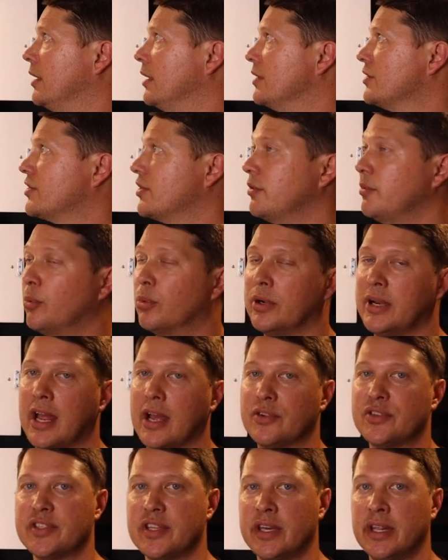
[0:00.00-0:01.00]
Uh, so we're
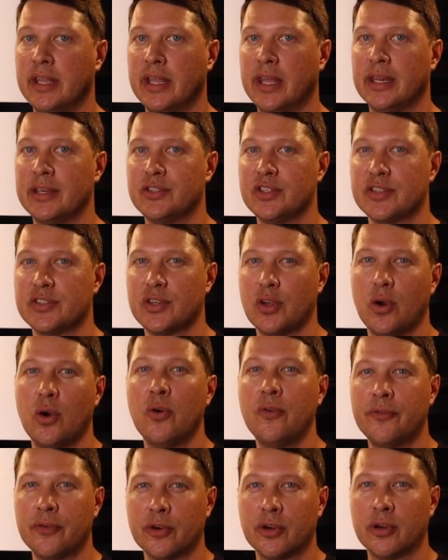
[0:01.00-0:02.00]
now sitting at just
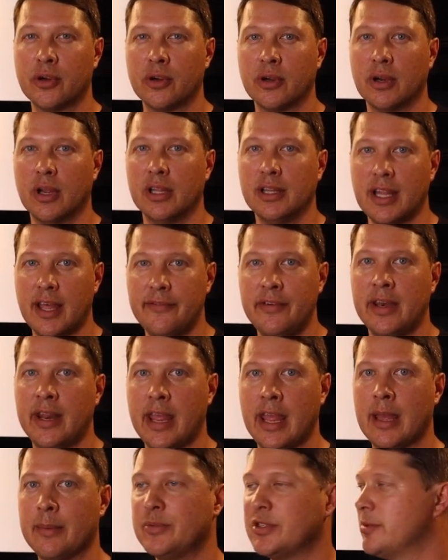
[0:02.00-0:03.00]
over 11
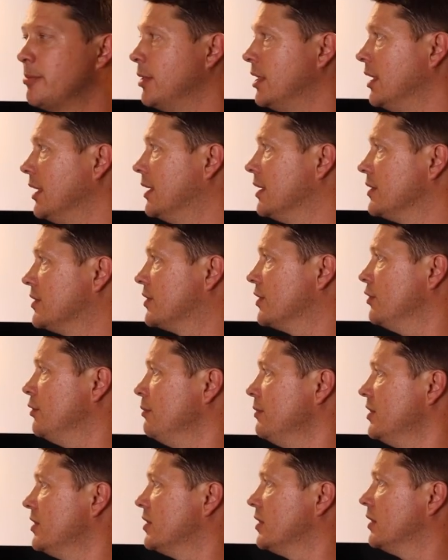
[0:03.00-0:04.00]
amps being
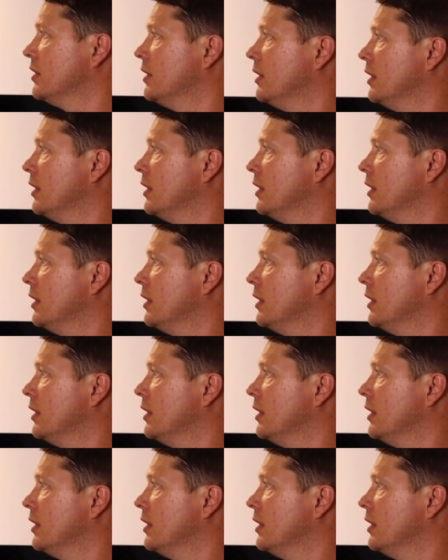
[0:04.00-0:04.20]
consumed.